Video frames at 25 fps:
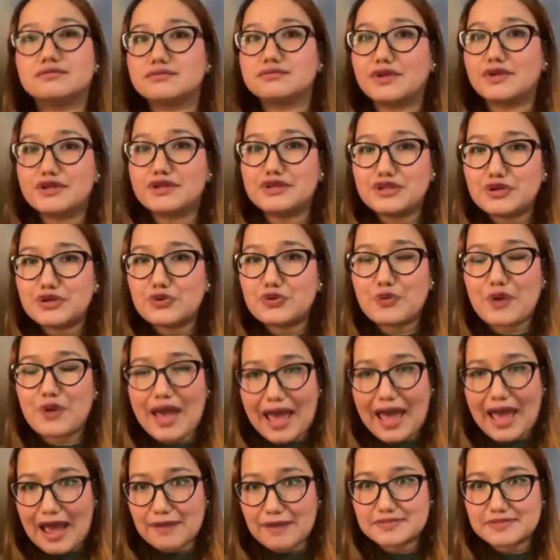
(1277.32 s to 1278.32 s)
new
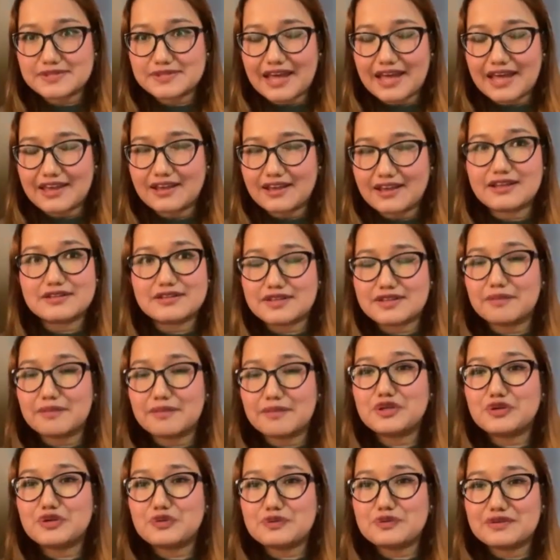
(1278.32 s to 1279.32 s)
apps like uh, some
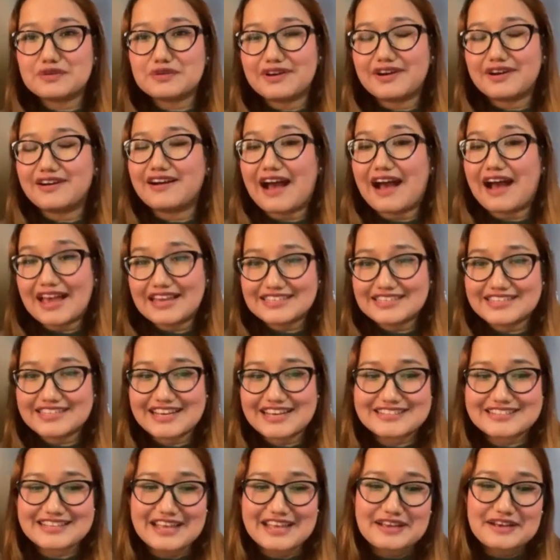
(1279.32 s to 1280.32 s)
new uh,
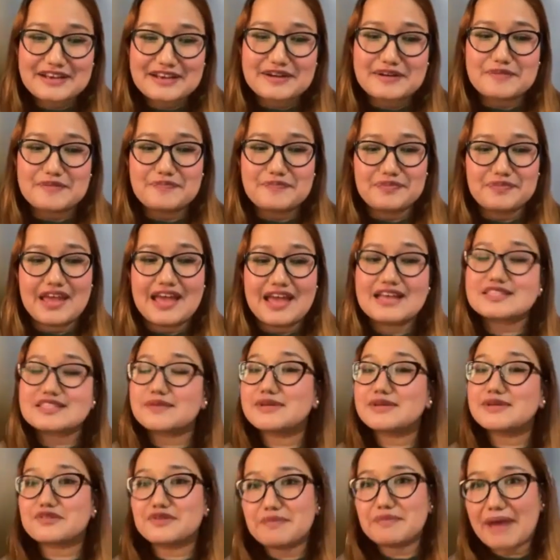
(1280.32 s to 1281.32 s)
ideas like um,
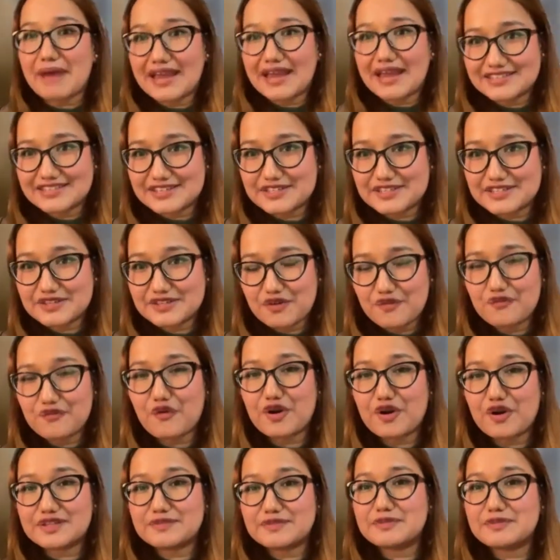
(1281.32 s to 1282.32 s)
SMS reminders
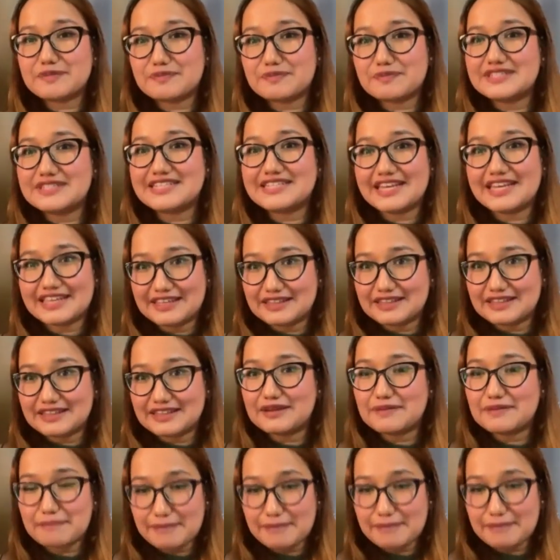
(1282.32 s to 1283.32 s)
for the people taking the
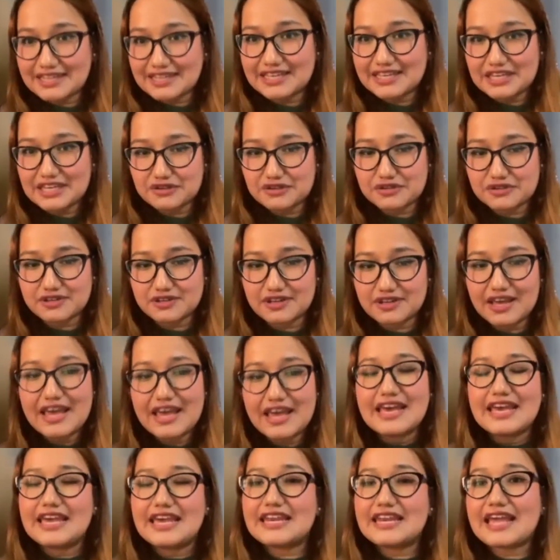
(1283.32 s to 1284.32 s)
medication
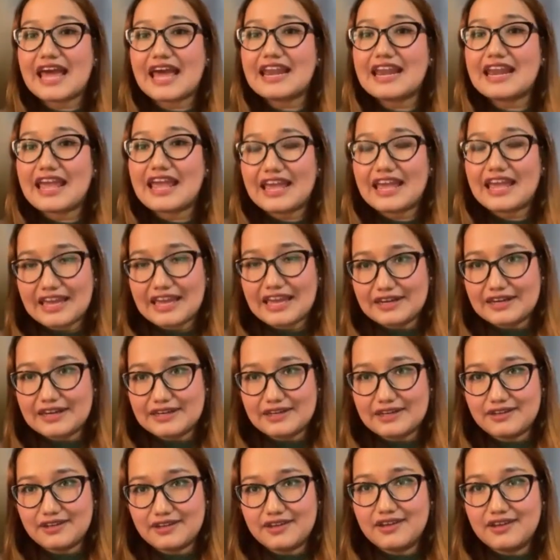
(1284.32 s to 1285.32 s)
it can aid
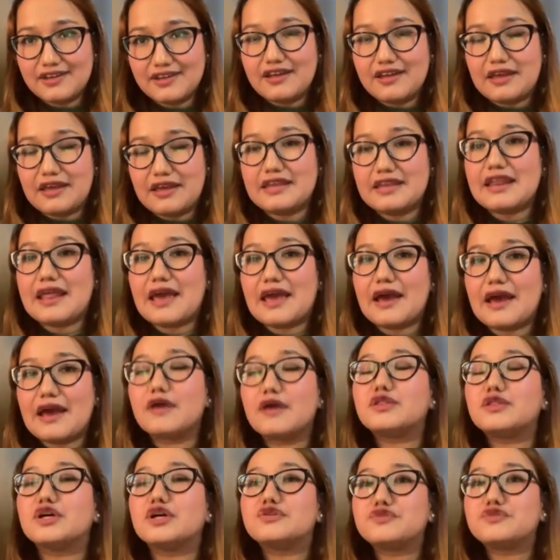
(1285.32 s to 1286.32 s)
in
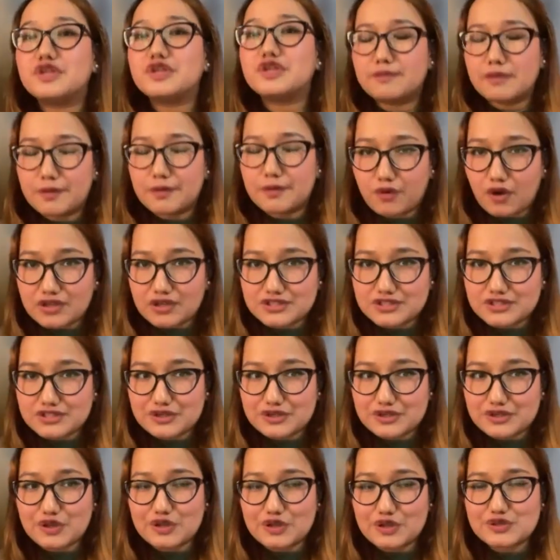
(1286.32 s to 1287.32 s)
the treatment
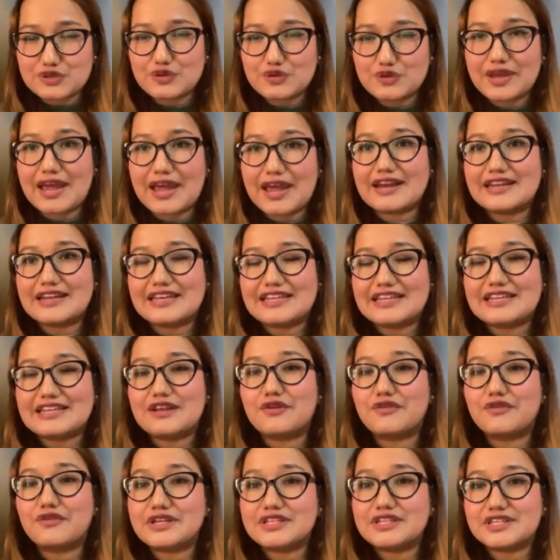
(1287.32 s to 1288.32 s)
procedures also and in
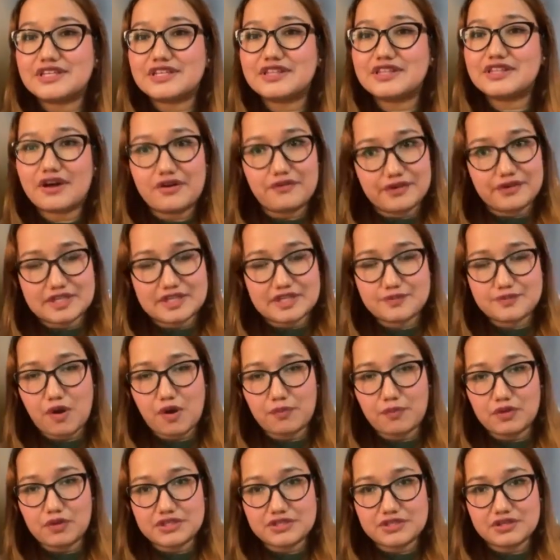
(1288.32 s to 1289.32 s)
reaching the unreached
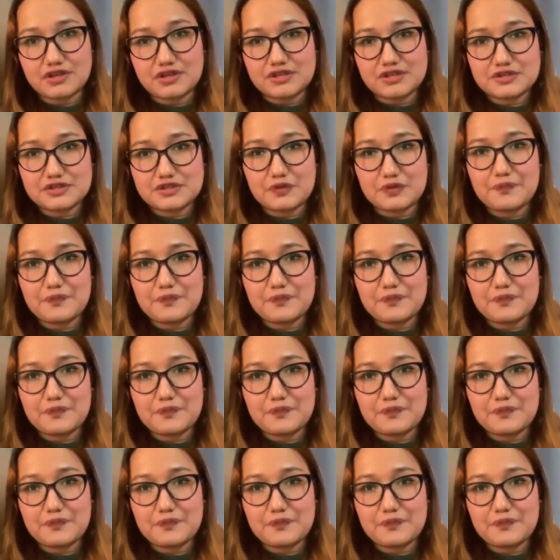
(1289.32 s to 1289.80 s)
population also